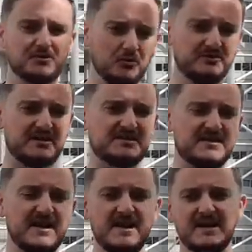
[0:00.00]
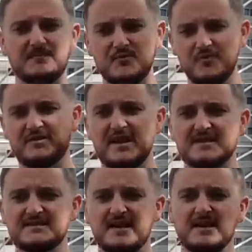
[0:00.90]
I told you, he proved it
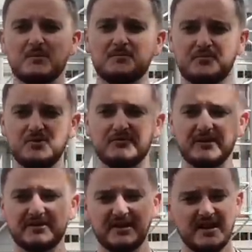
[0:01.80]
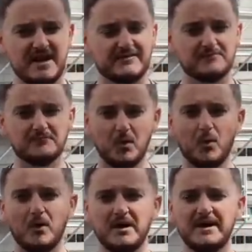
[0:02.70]
yesterday, and he will prove it even
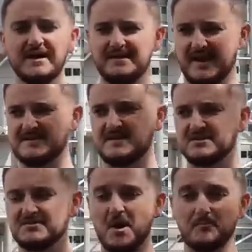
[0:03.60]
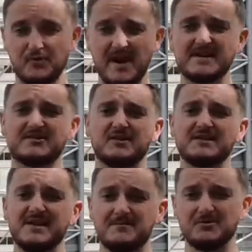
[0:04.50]
more next season. A brace on
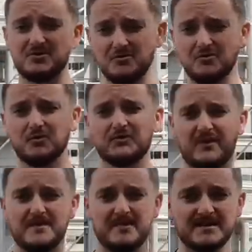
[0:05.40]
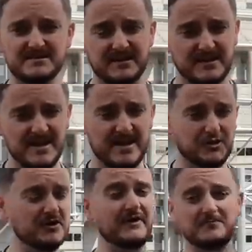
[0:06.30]
his debut, 2 goals for him yesterday.
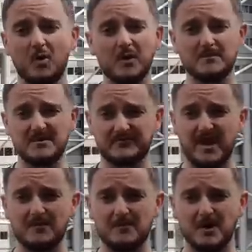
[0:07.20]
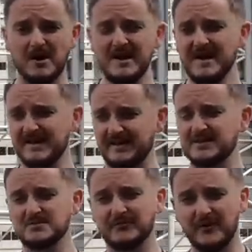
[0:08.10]
He could have had more, to be fair. We were
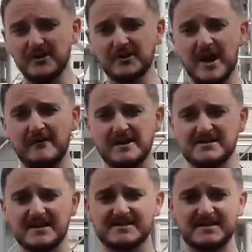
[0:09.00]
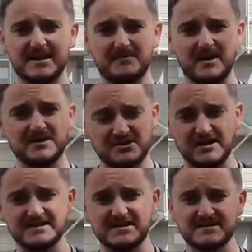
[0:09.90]
getting some very good areas yesterday. We had
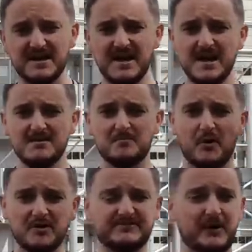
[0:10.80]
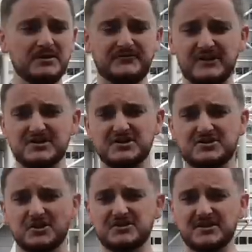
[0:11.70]
chances. Barnes found the
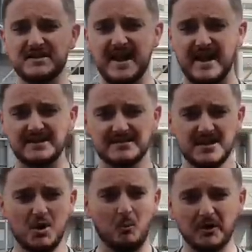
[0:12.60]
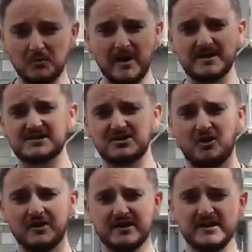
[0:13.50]
finishing touch in the end. What a way to
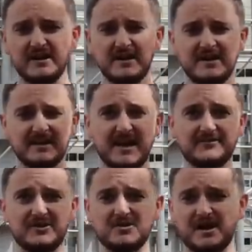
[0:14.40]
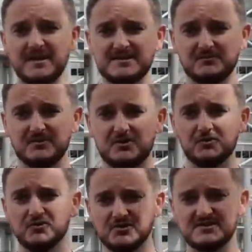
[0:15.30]
start your life at Newcastle with
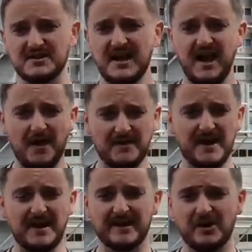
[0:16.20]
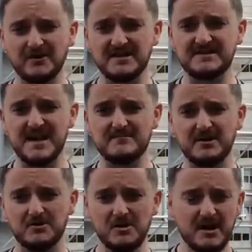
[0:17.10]
goals at the Gallagher on your
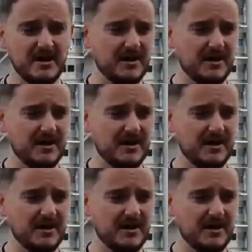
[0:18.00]
debut.